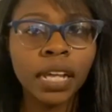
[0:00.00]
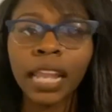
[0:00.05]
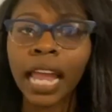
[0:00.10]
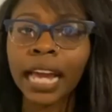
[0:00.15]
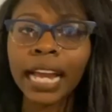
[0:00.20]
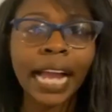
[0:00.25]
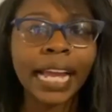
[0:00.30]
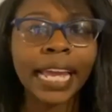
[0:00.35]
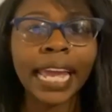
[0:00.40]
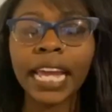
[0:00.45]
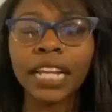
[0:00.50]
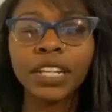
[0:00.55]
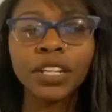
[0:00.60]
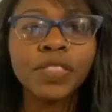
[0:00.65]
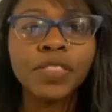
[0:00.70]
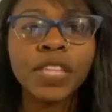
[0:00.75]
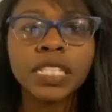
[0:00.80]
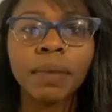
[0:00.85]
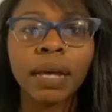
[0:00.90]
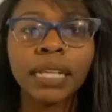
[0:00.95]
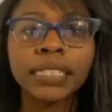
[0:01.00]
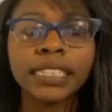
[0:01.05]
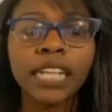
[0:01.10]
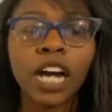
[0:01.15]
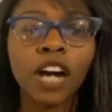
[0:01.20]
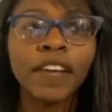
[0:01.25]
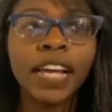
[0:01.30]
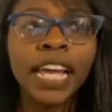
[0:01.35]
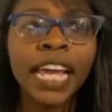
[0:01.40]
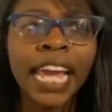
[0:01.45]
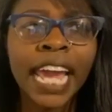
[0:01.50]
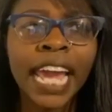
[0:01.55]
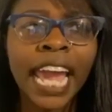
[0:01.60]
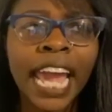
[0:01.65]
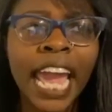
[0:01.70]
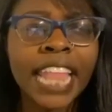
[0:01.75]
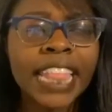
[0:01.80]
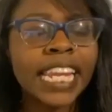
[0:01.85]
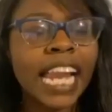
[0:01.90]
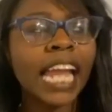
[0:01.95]
Like, I can't do this myself.
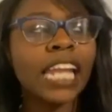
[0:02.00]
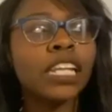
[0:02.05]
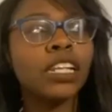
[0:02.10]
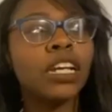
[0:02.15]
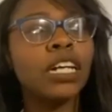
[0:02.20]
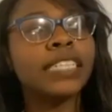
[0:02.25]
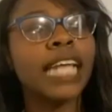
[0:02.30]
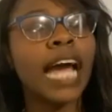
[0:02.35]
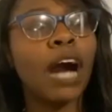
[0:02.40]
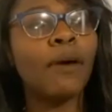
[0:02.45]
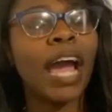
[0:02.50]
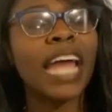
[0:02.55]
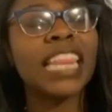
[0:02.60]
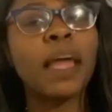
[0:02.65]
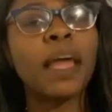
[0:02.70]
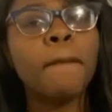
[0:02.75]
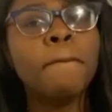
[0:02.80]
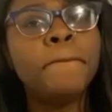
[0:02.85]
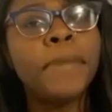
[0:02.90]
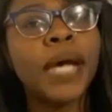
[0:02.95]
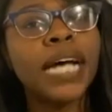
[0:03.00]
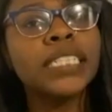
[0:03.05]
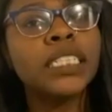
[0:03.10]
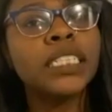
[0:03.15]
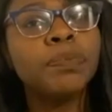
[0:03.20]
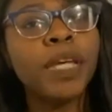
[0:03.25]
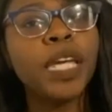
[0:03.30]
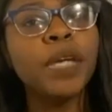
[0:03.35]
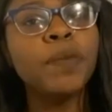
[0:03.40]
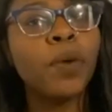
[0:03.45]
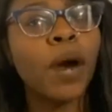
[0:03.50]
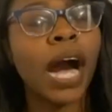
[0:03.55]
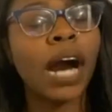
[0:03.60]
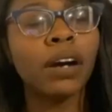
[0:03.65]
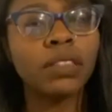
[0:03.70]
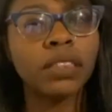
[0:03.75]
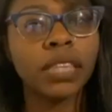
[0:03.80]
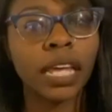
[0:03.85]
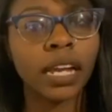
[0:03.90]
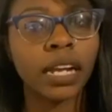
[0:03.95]
And then I looked out at the best people
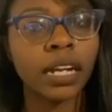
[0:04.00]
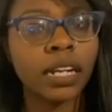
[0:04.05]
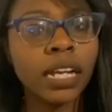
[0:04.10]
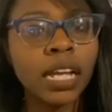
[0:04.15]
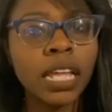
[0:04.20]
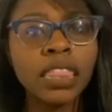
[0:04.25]
out there,